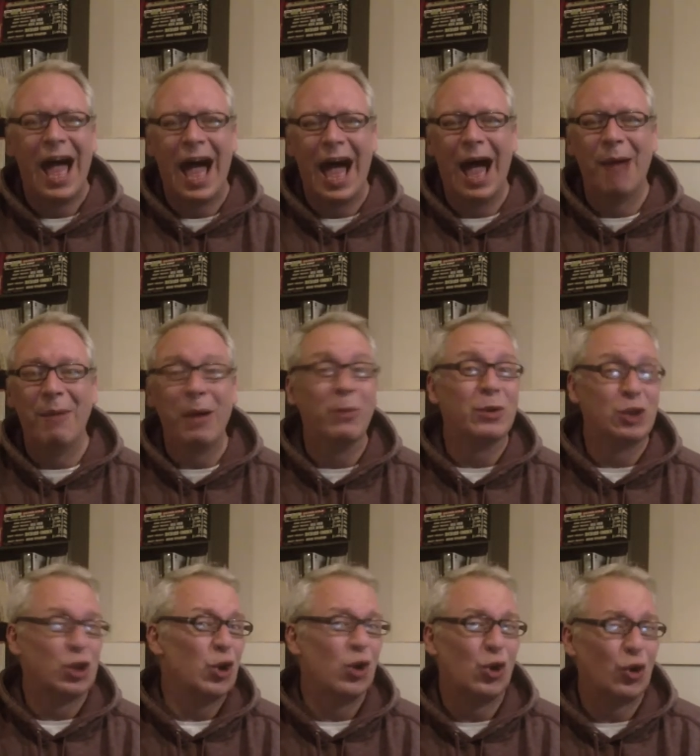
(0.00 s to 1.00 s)
Uh, it
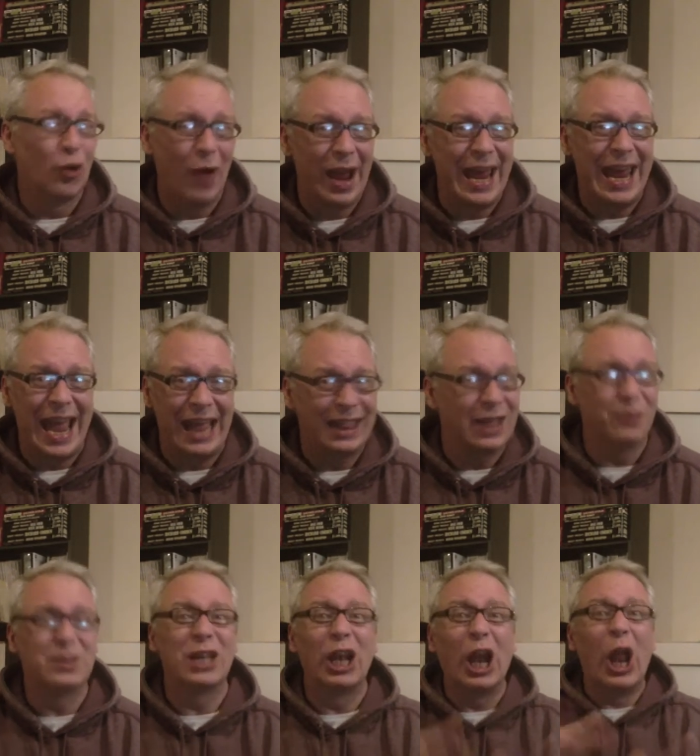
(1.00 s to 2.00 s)
was all great. There
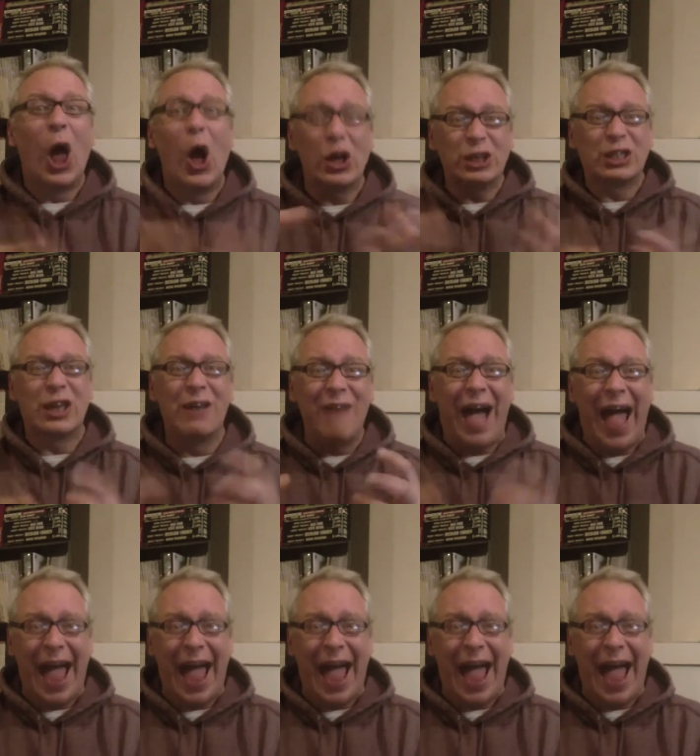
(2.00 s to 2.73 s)
was lots of